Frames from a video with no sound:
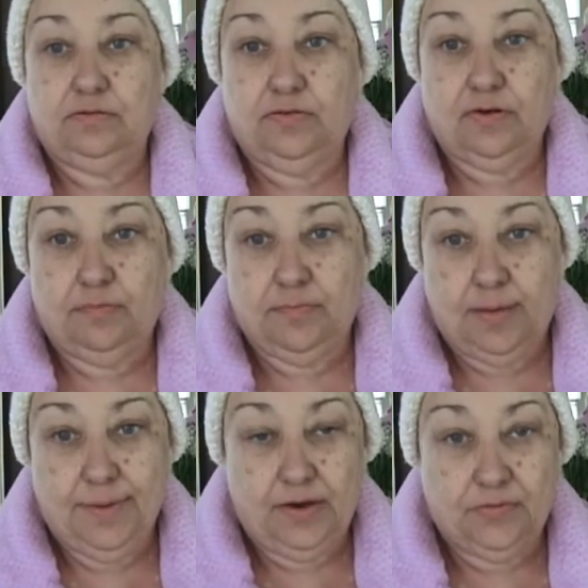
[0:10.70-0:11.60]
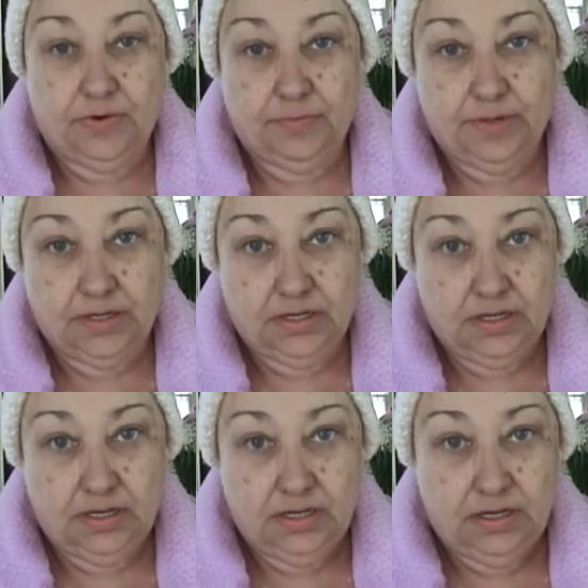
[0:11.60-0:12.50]
from my bedroom.
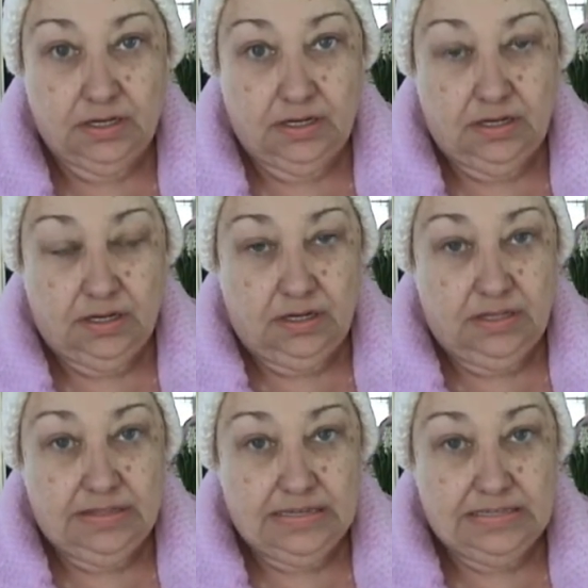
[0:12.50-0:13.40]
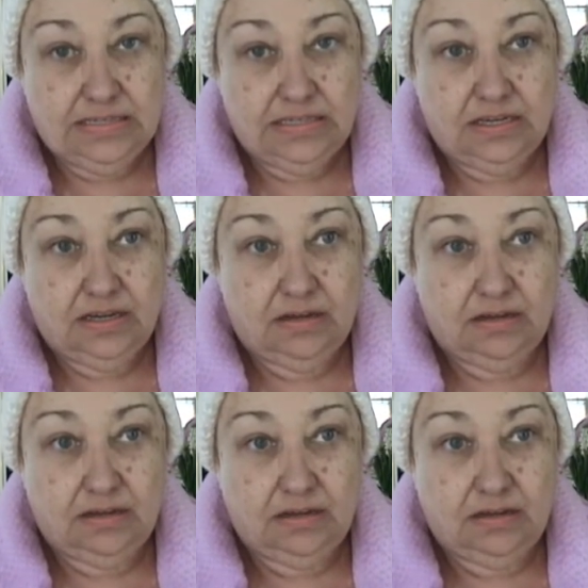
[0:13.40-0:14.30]
I
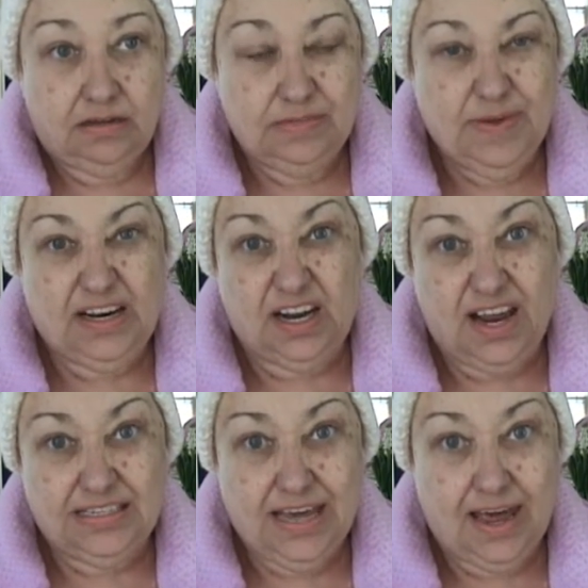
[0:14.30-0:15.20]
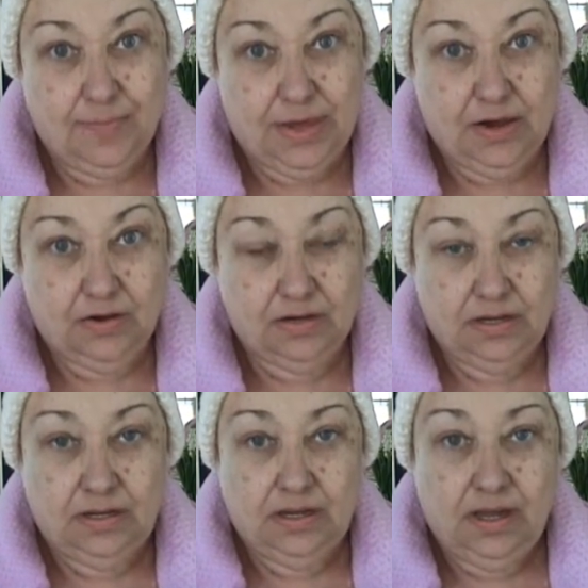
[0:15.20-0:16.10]
spent a lot of time here
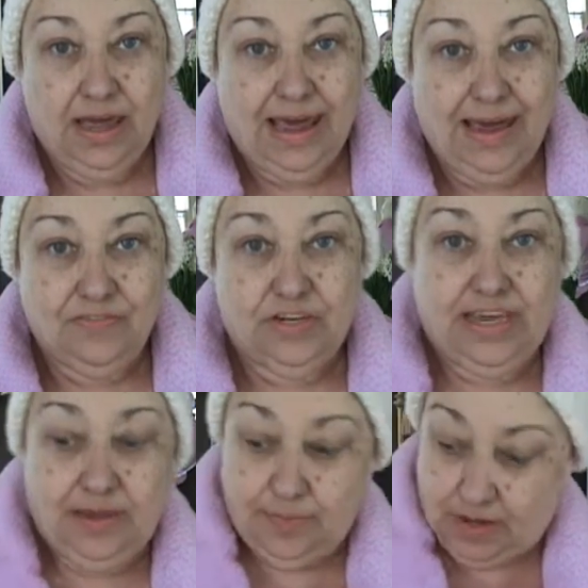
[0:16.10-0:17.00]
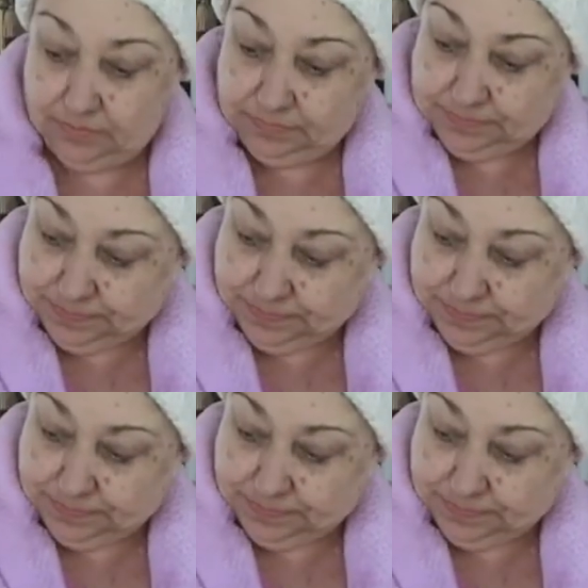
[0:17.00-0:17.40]
after chemo.